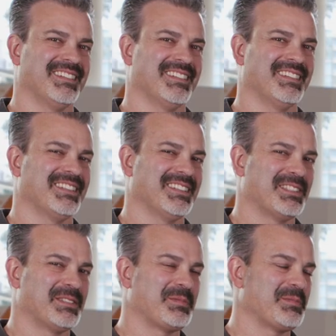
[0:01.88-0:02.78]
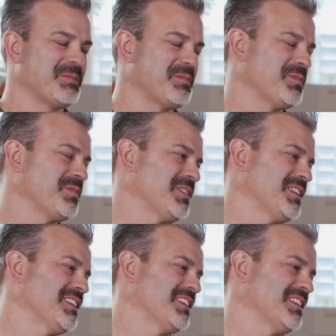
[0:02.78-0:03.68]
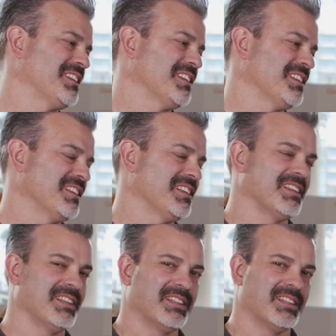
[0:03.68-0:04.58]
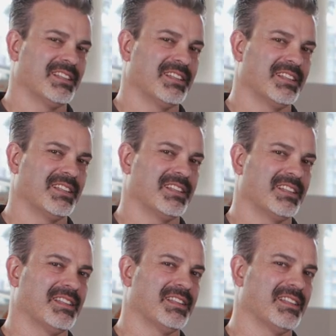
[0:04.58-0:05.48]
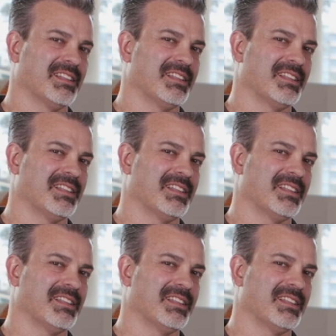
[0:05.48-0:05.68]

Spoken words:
(not speaking)